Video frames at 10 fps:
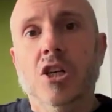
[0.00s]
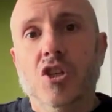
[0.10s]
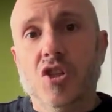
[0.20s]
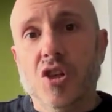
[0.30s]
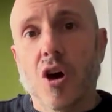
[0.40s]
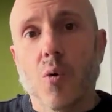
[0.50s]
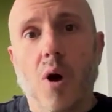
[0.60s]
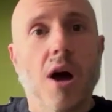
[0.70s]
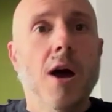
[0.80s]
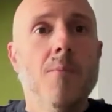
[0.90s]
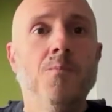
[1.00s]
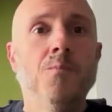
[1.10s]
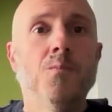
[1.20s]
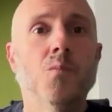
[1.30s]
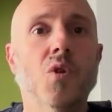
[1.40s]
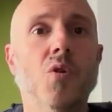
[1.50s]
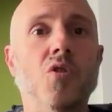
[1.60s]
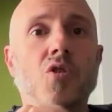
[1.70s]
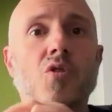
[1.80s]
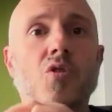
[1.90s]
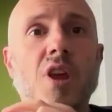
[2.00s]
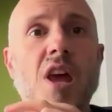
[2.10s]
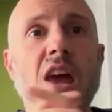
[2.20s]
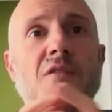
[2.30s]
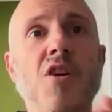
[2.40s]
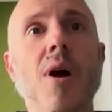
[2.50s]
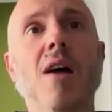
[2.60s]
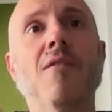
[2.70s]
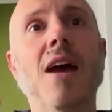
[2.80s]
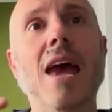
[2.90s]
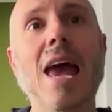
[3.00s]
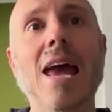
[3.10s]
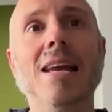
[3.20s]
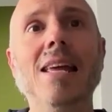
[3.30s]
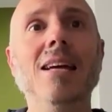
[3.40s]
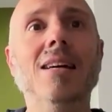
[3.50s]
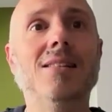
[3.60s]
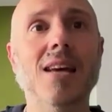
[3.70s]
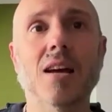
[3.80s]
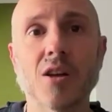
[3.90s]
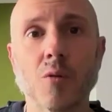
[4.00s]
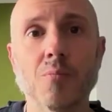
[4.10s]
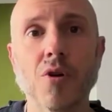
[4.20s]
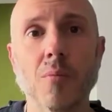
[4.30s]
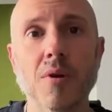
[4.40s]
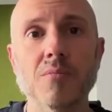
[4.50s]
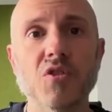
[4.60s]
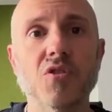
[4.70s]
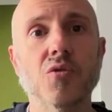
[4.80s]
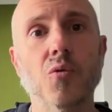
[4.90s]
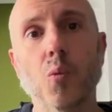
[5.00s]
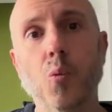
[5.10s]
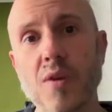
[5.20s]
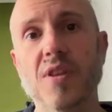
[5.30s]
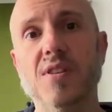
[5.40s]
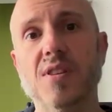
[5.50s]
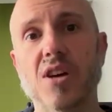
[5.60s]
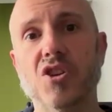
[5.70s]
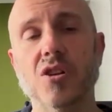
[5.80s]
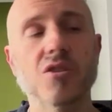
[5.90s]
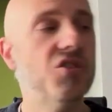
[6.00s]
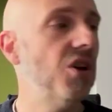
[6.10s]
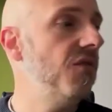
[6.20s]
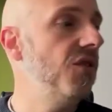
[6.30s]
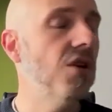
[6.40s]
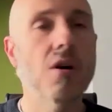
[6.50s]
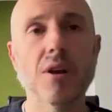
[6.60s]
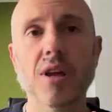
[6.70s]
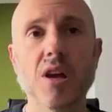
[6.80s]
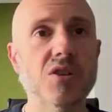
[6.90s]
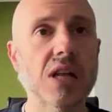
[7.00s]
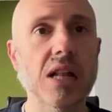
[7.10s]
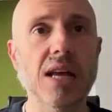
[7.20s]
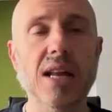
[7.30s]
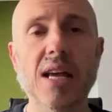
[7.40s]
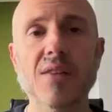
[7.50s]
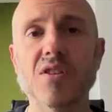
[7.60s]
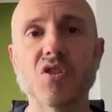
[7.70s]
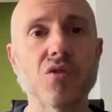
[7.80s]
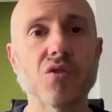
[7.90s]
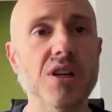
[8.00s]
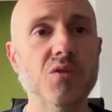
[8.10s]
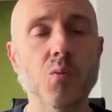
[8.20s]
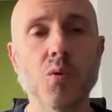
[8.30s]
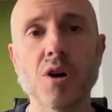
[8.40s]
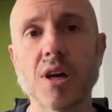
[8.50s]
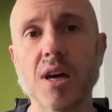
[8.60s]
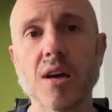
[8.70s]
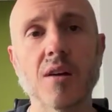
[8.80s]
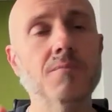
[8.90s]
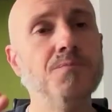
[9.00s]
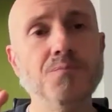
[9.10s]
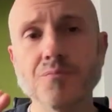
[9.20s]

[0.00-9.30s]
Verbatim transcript: So um, if you have any technical problems with this session, so if you can't hear us clearly, if the screen isn't working,